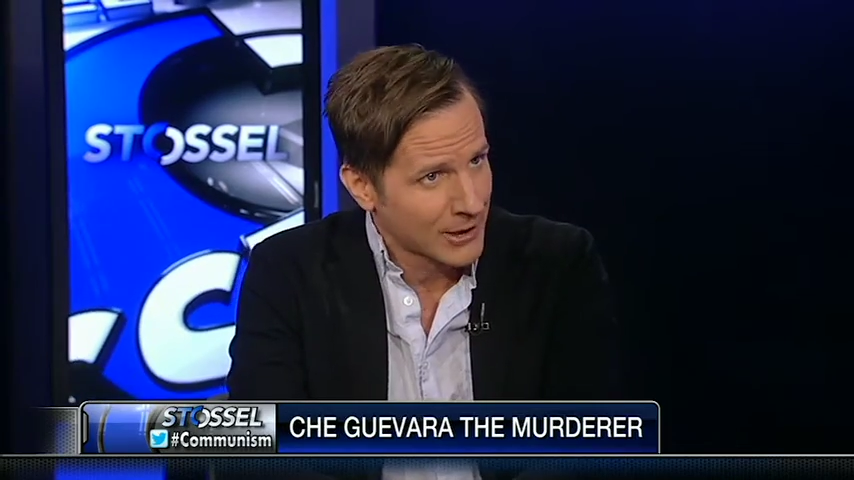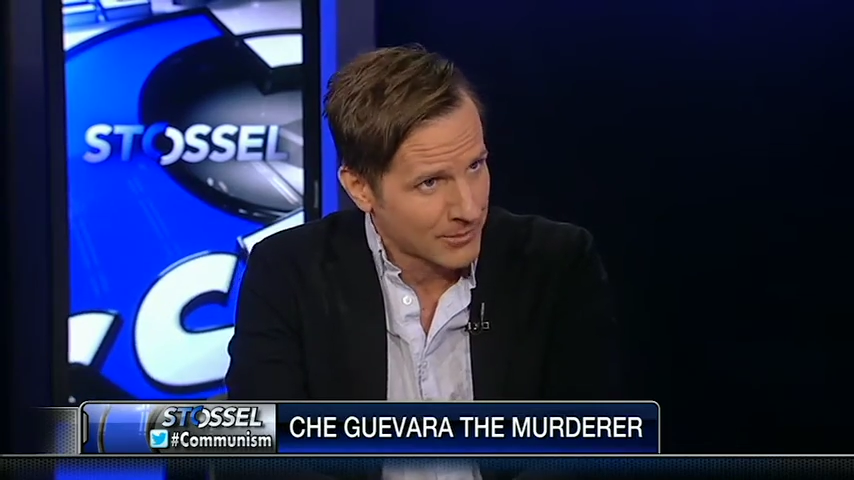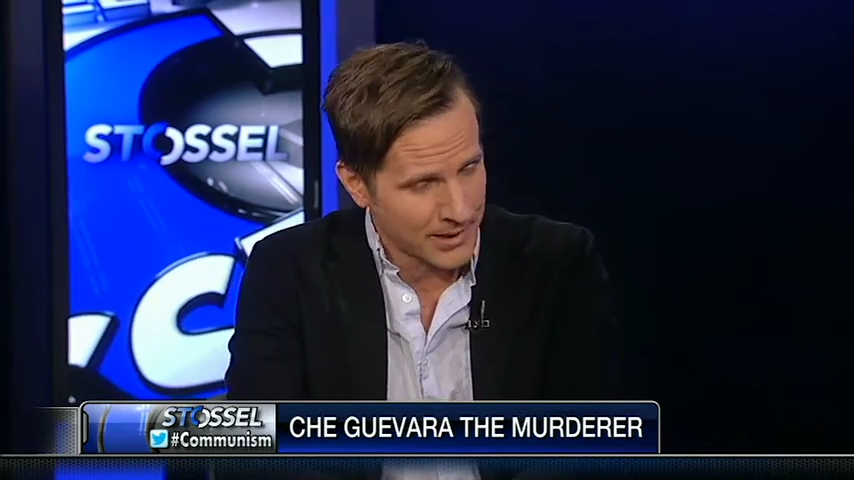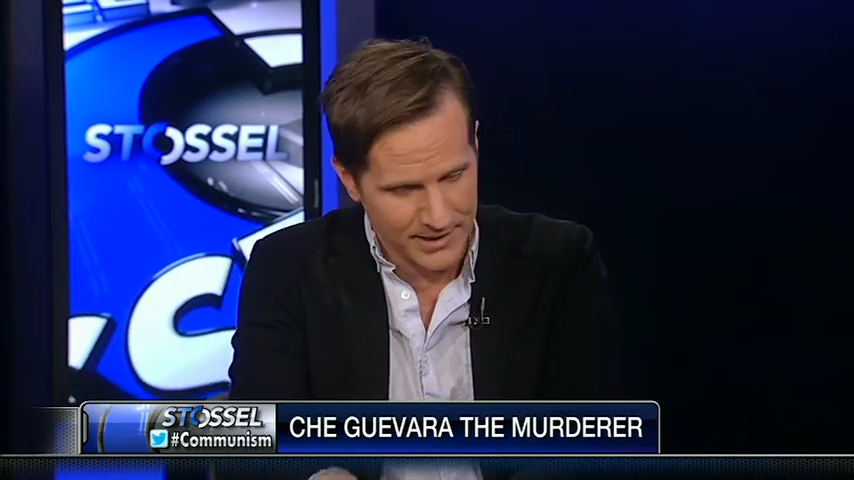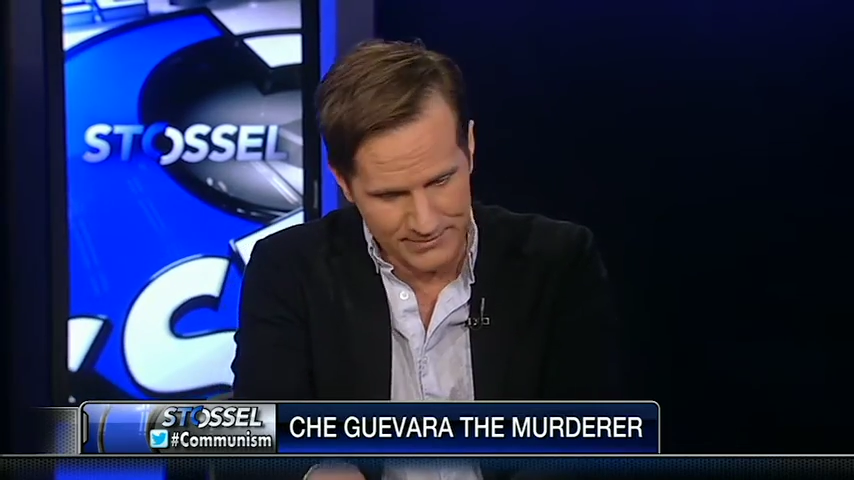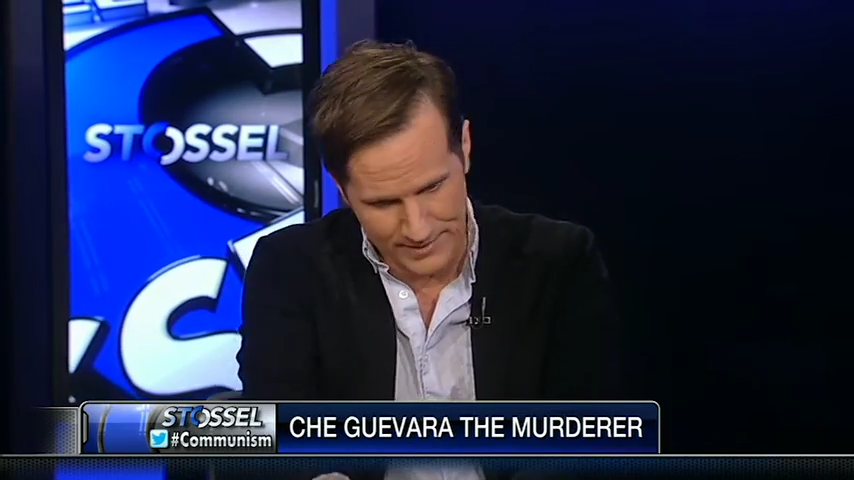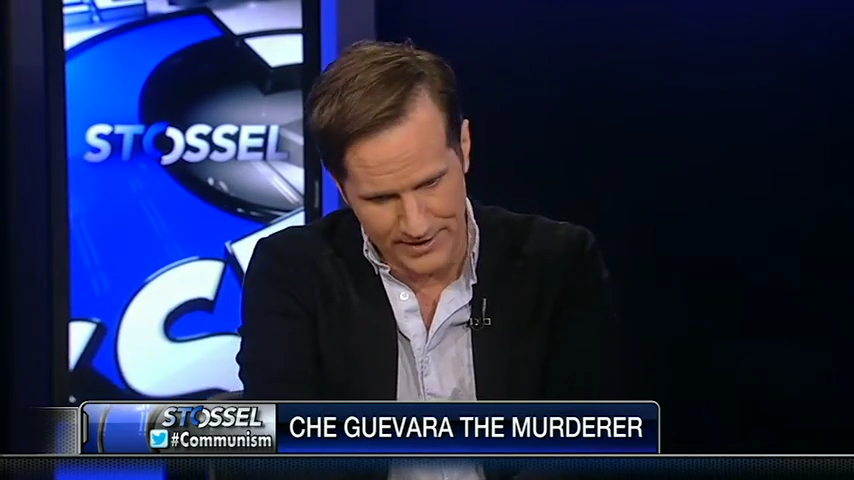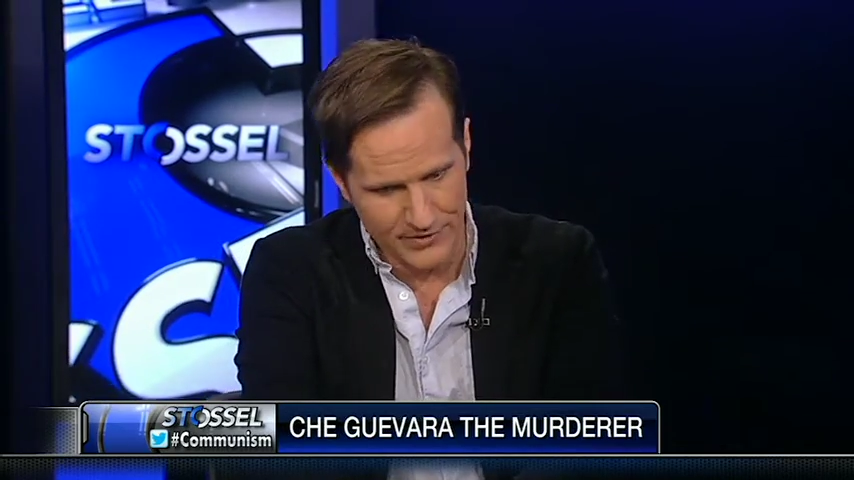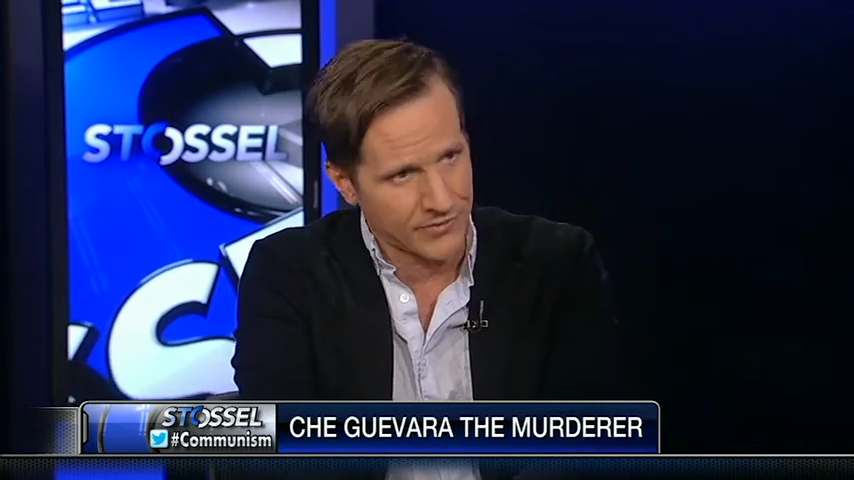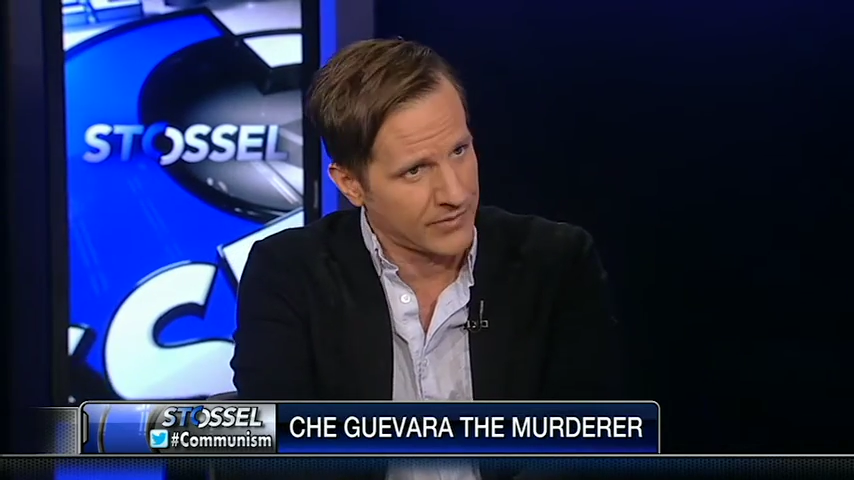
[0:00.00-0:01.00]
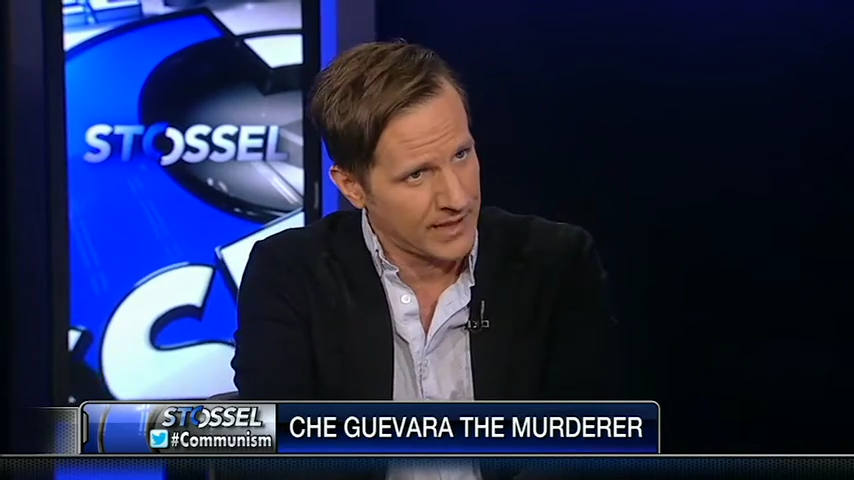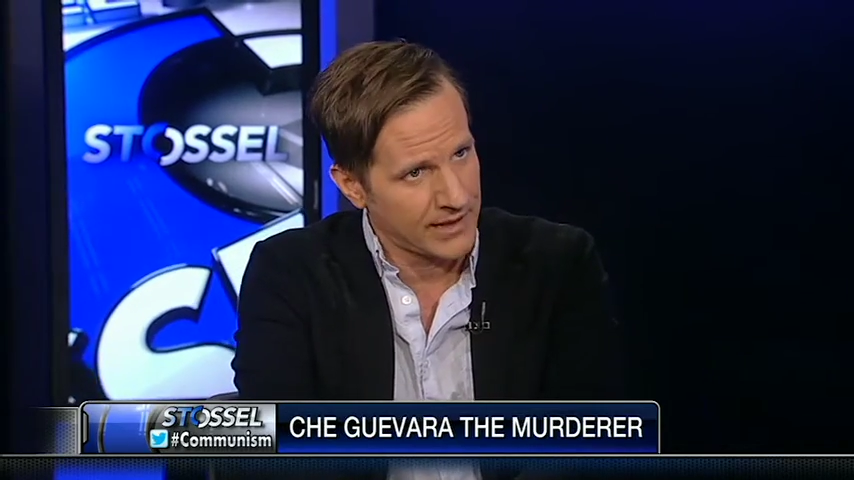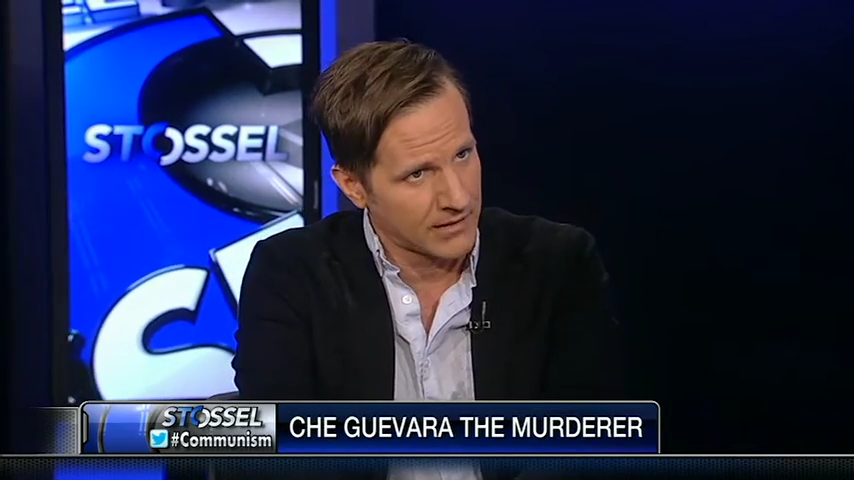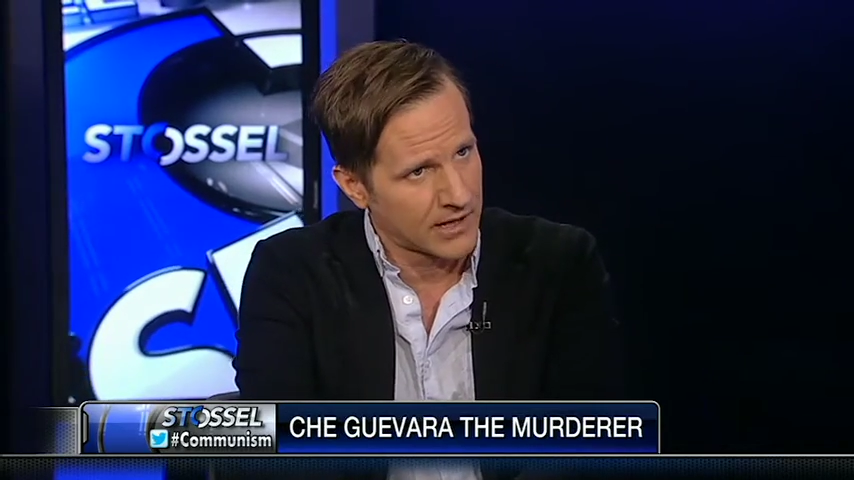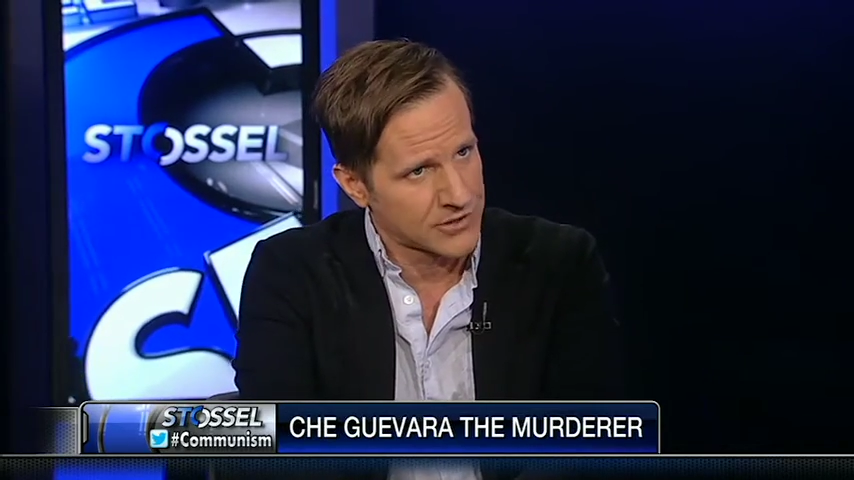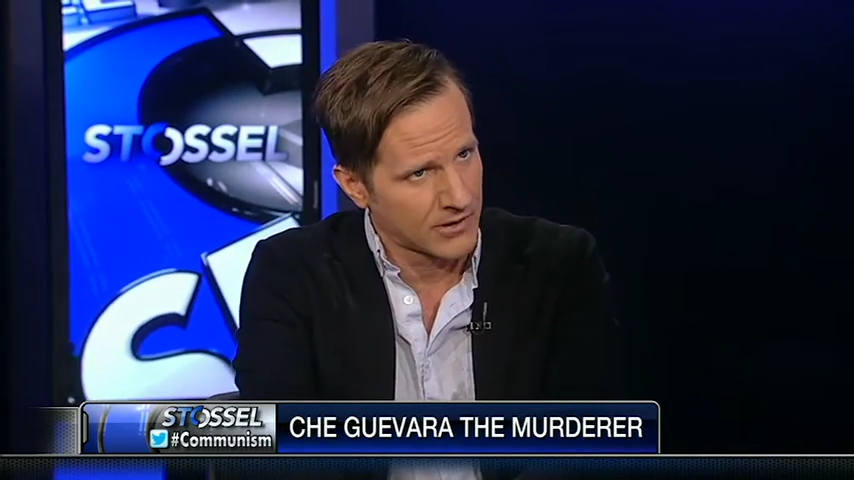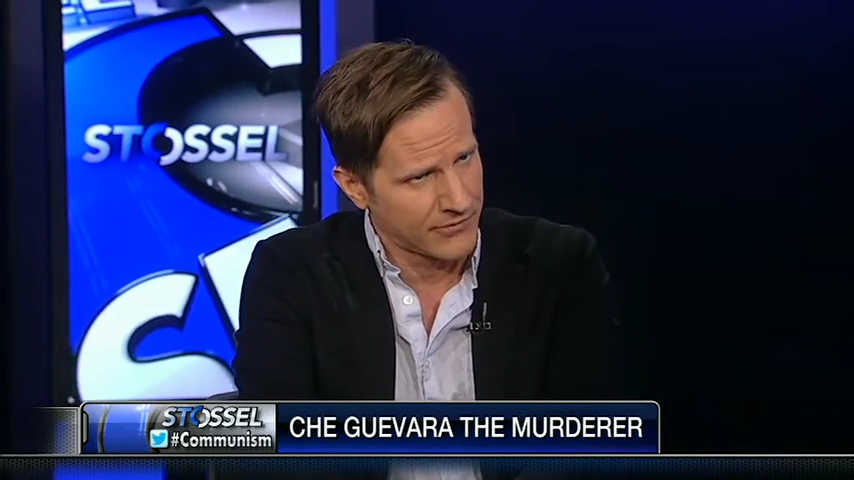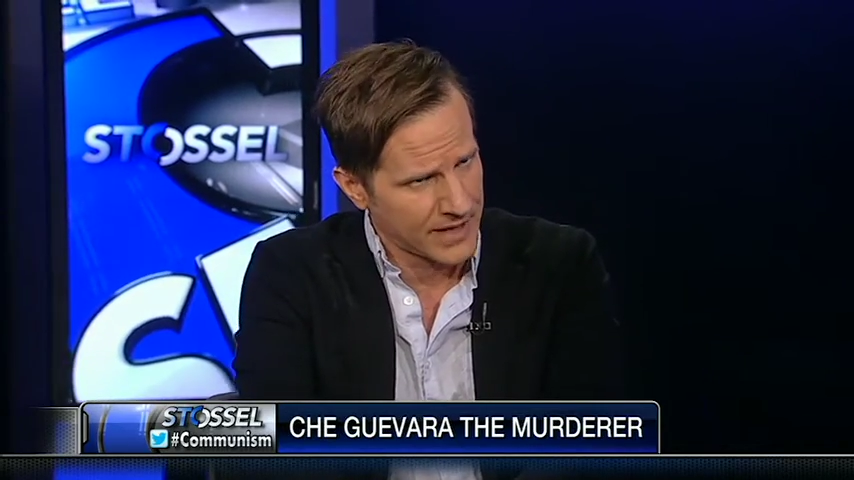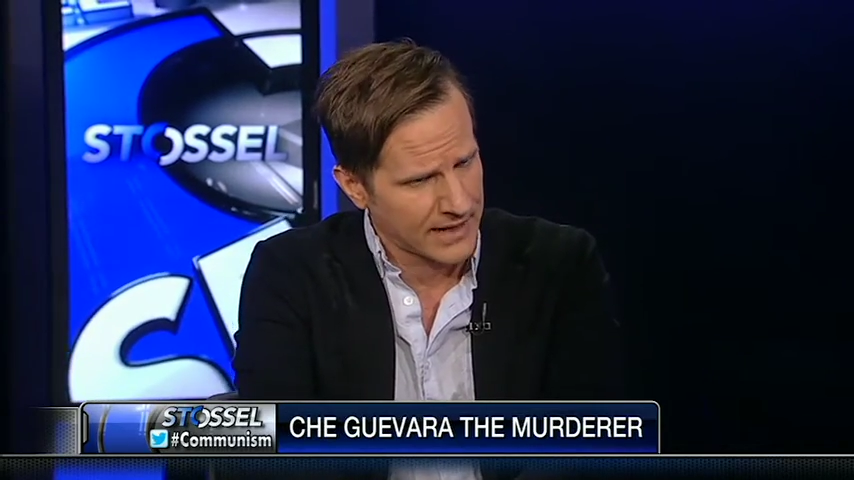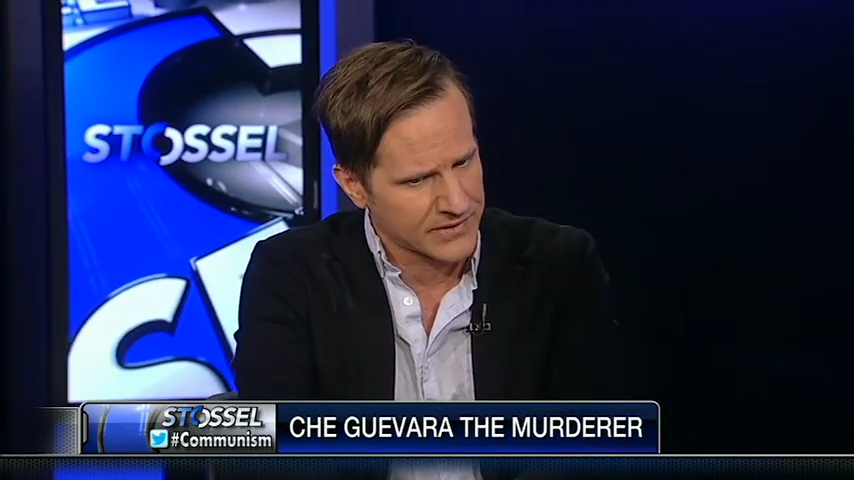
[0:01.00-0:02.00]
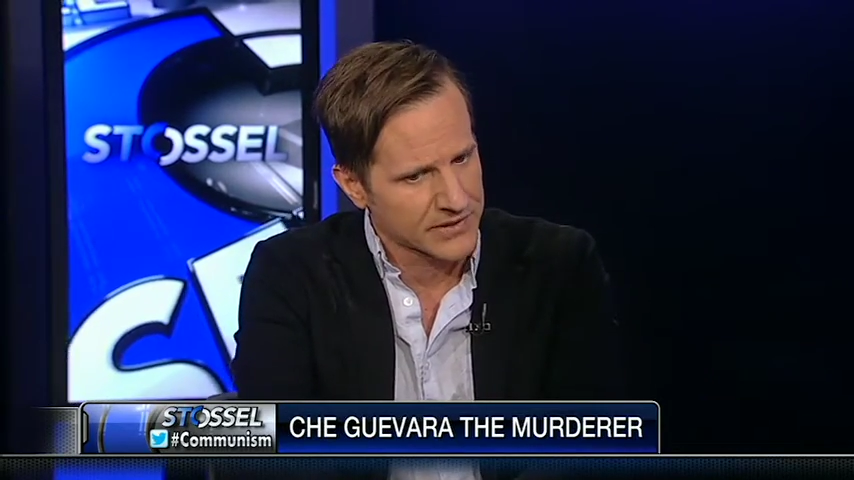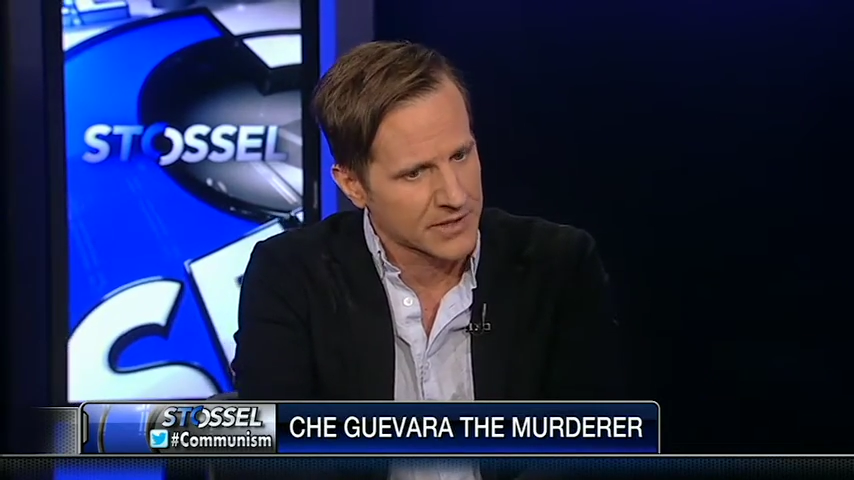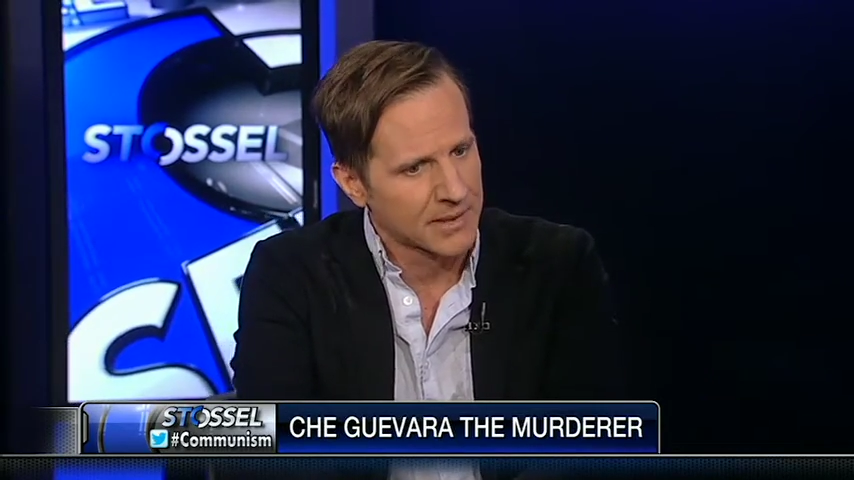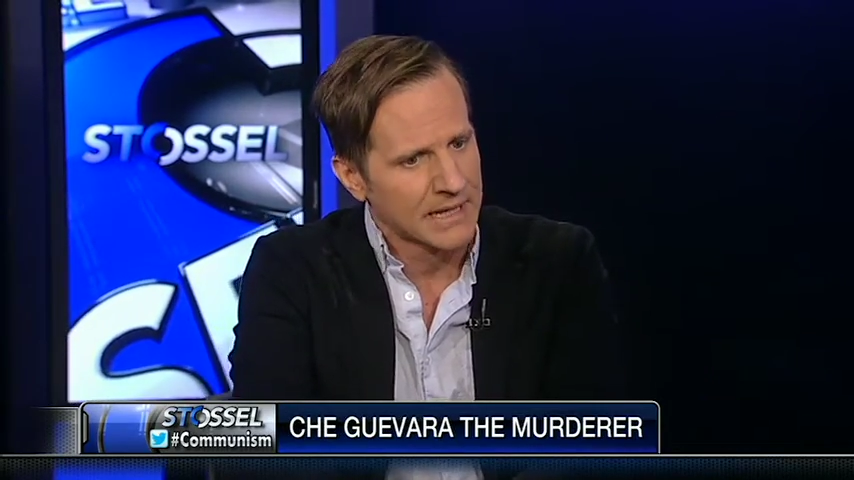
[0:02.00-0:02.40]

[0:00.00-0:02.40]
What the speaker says: by his ideological fanaticism,